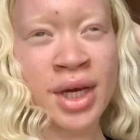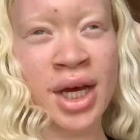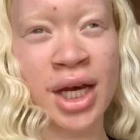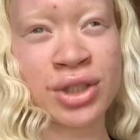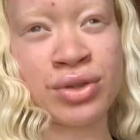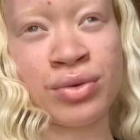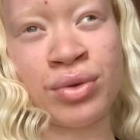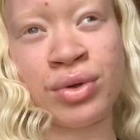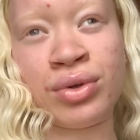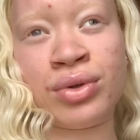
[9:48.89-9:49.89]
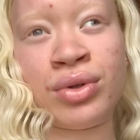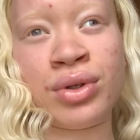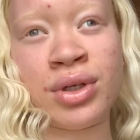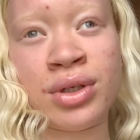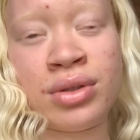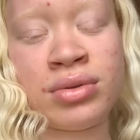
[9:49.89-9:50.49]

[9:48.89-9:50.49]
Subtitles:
actual